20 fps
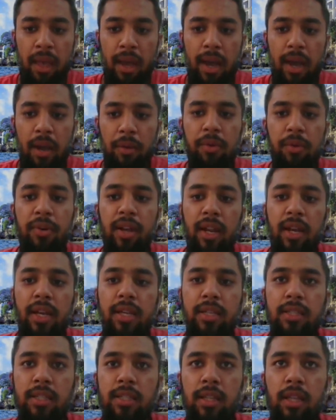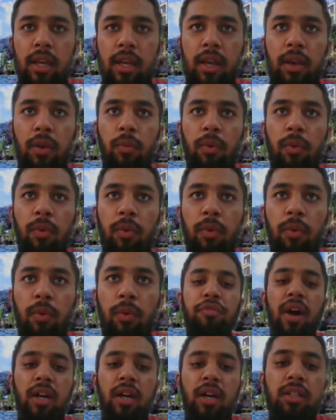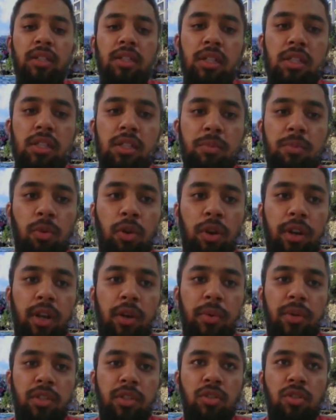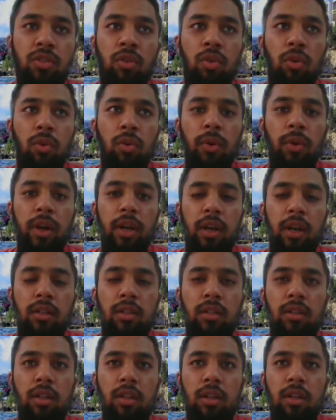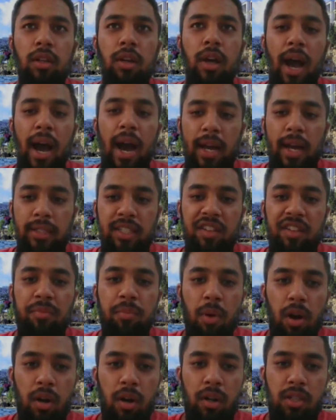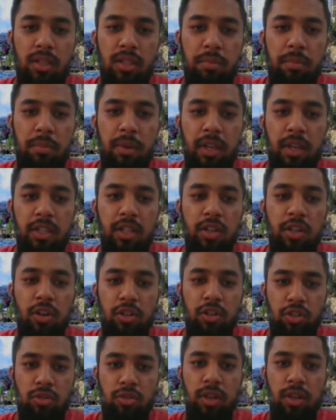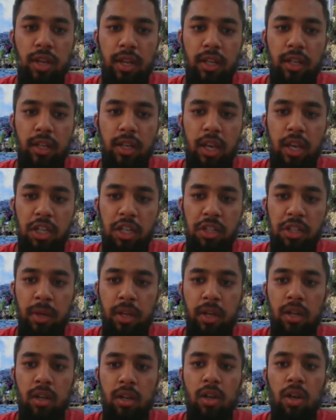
and we realized within the Faculty of Sport there was no real active participation or student engagement